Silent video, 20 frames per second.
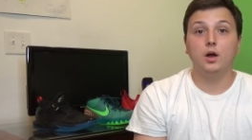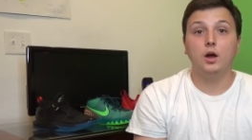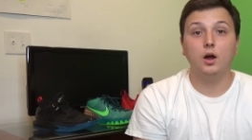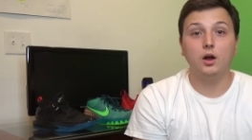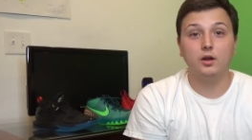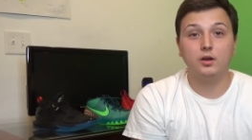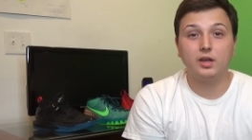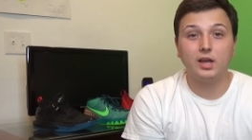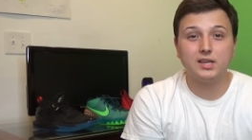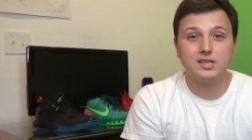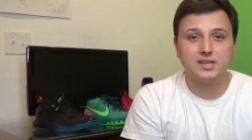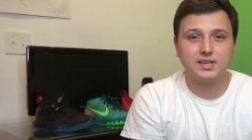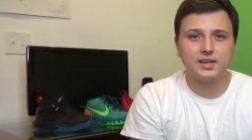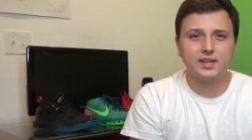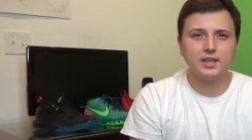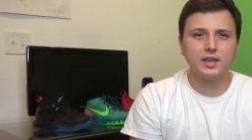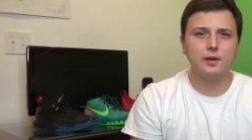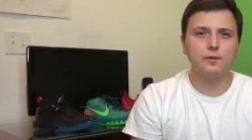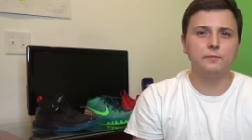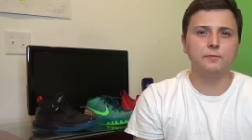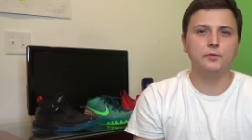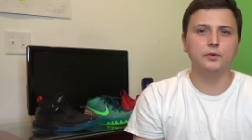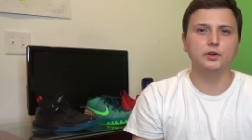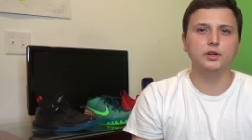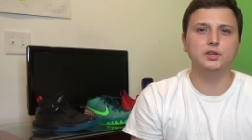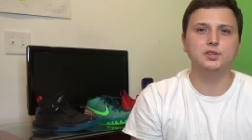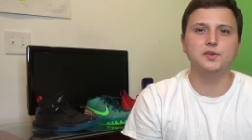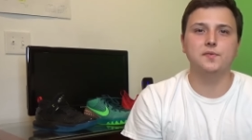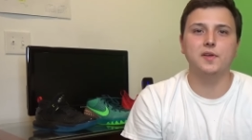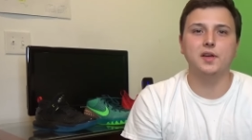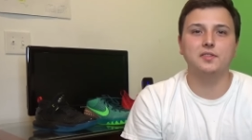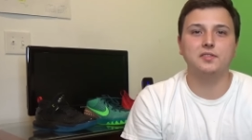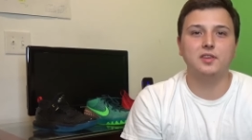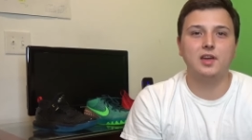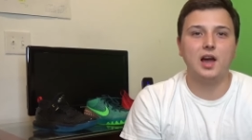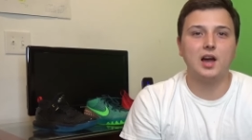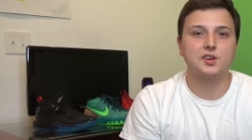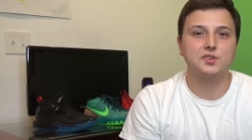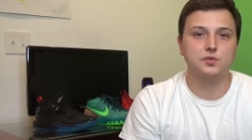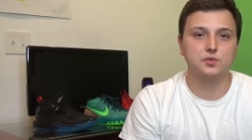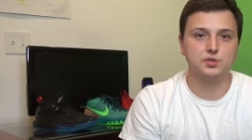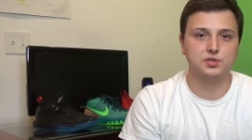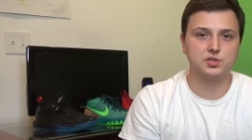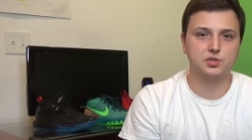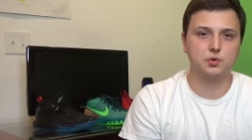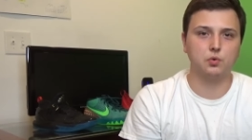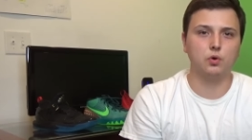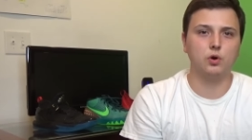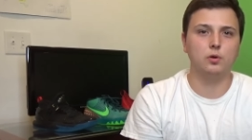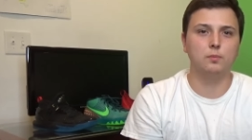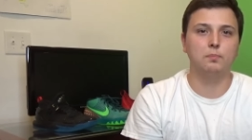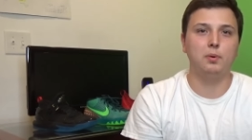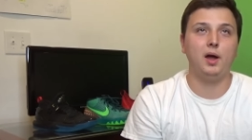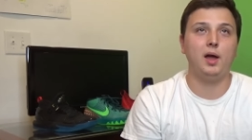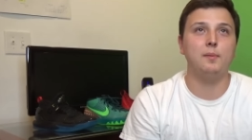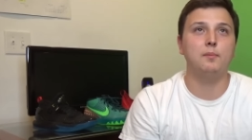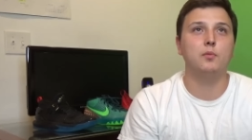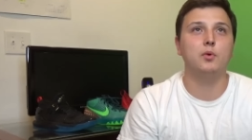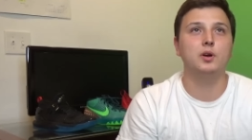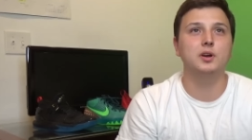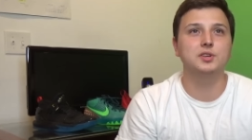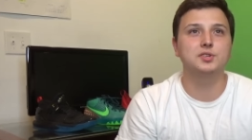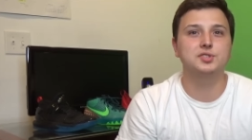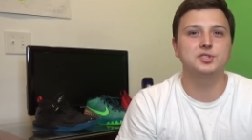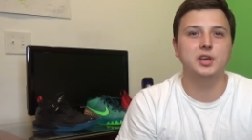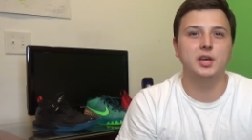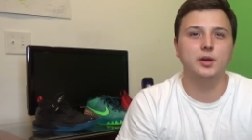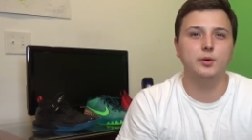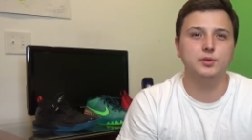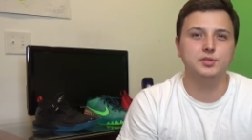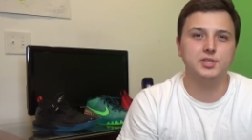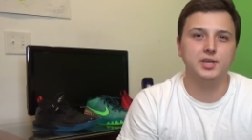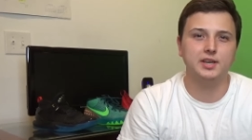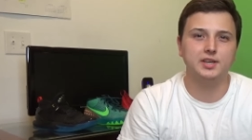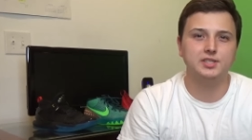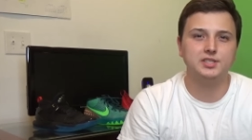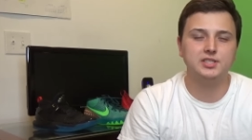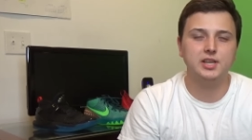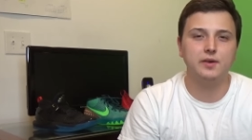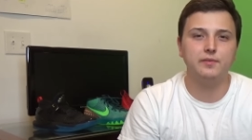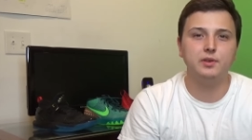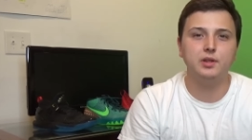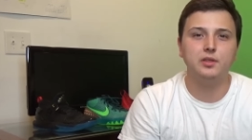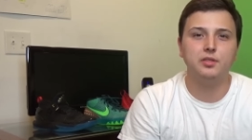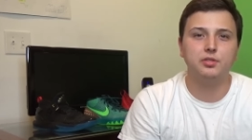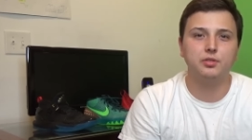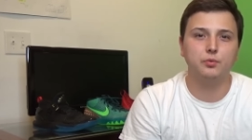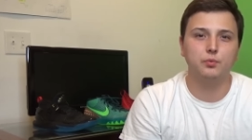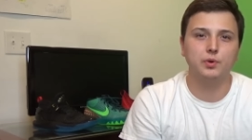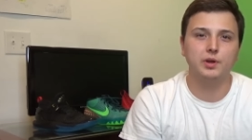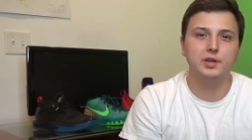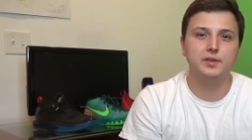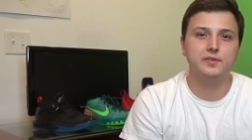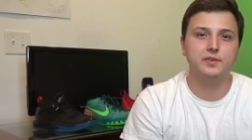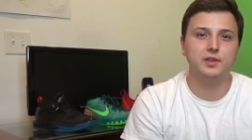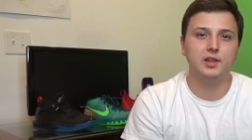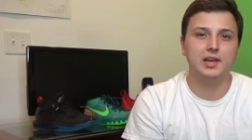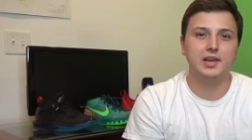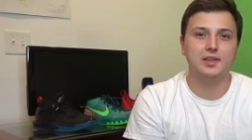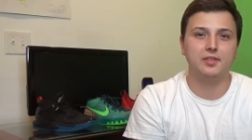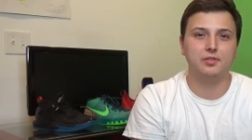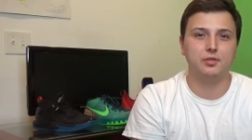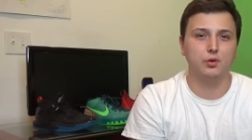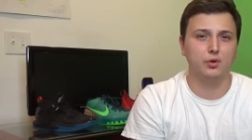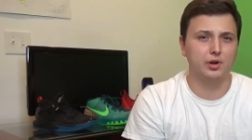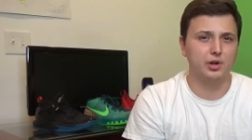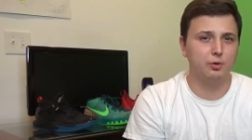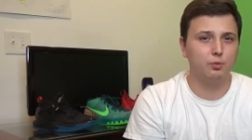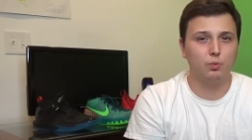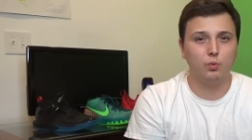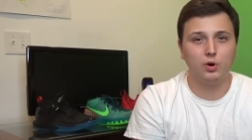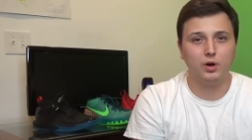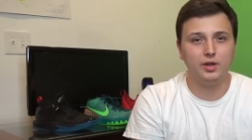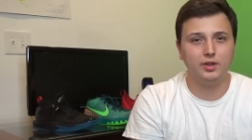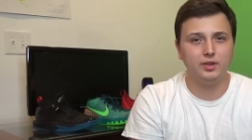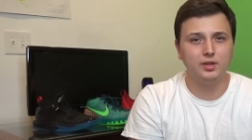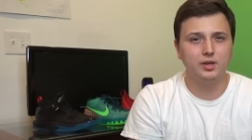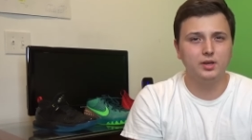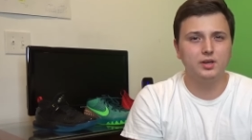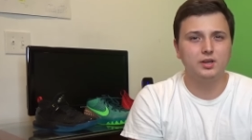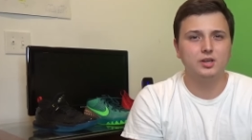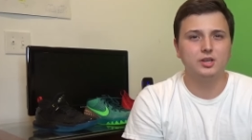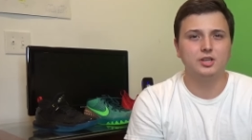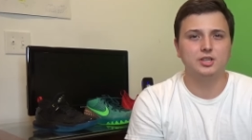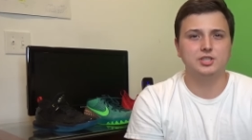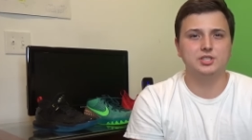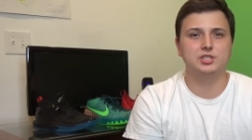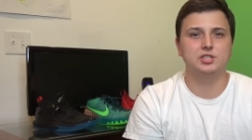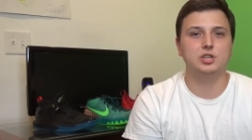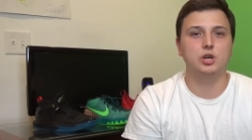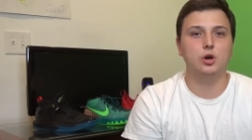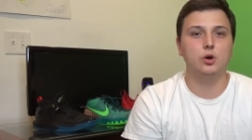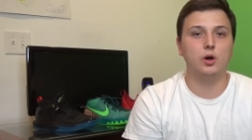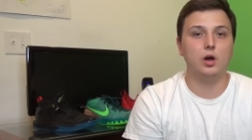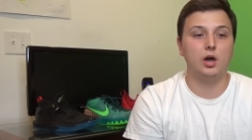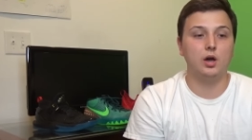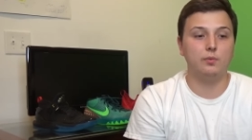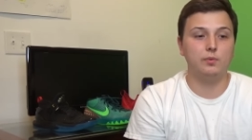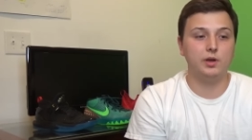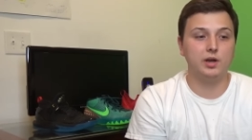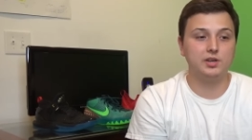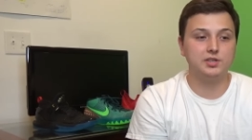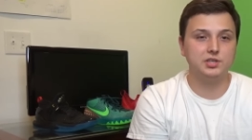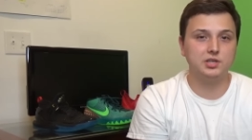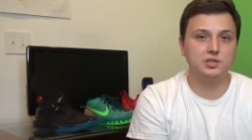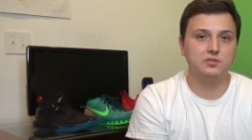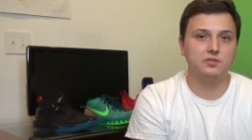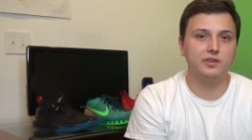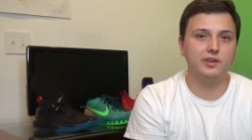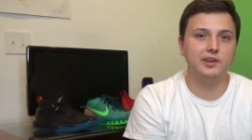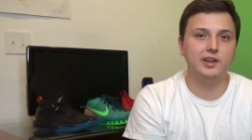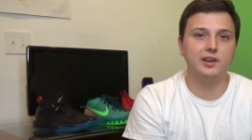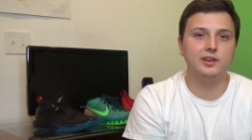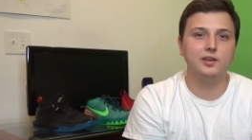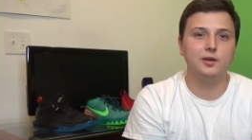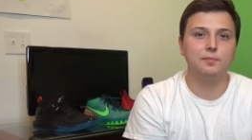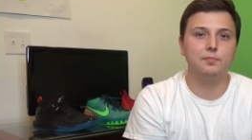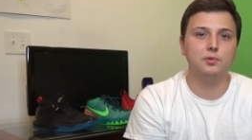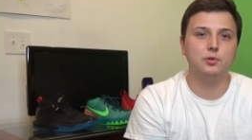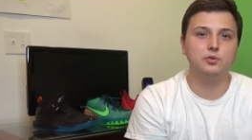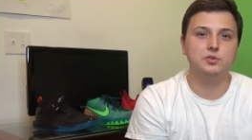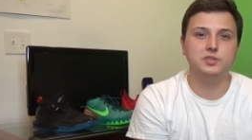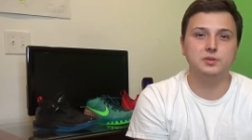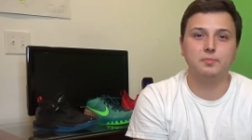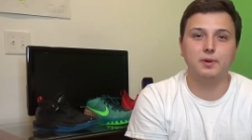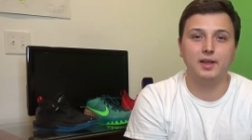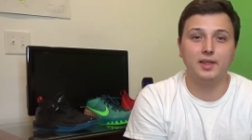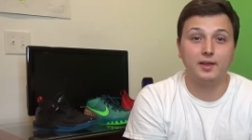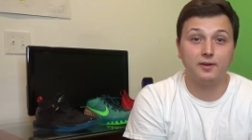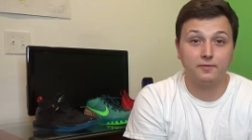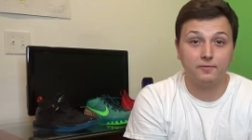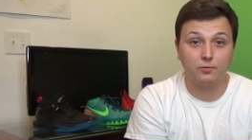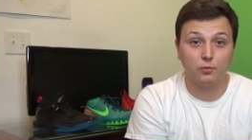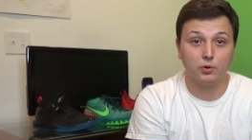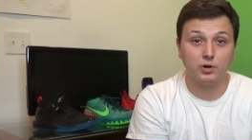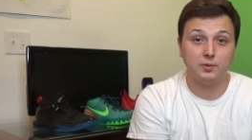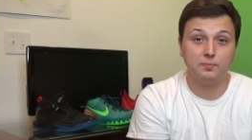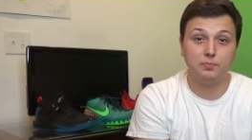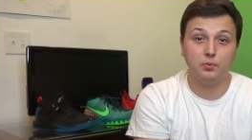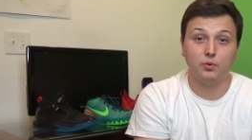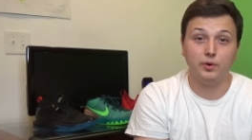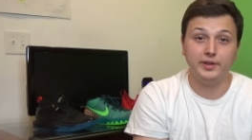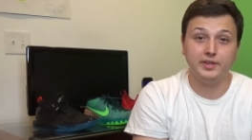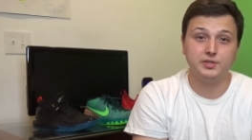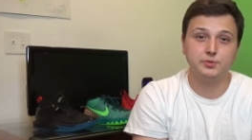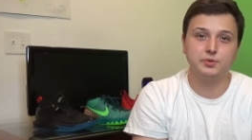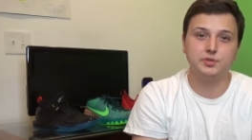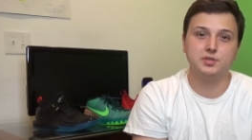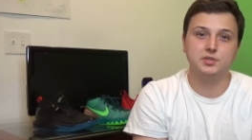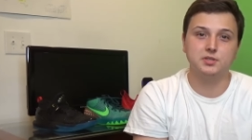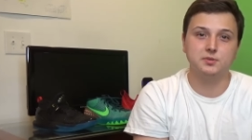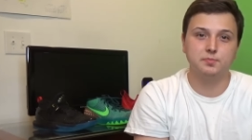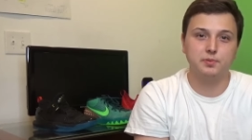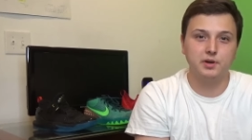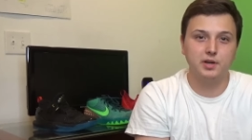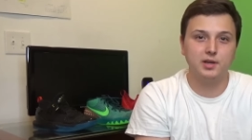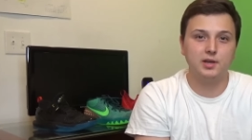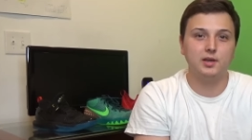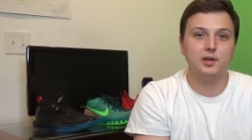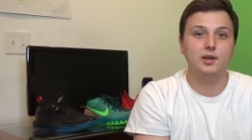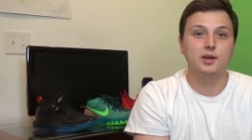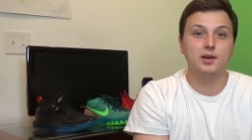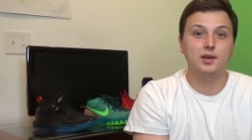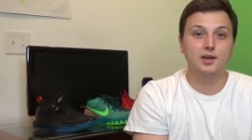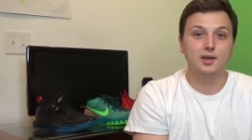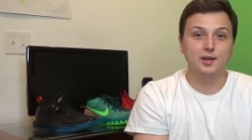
Alright guys, I didn't get footage of like the actual score, but I want to say it was like 73 to like 31. So uh, we actually did end up losing by like 40 points, which is pretty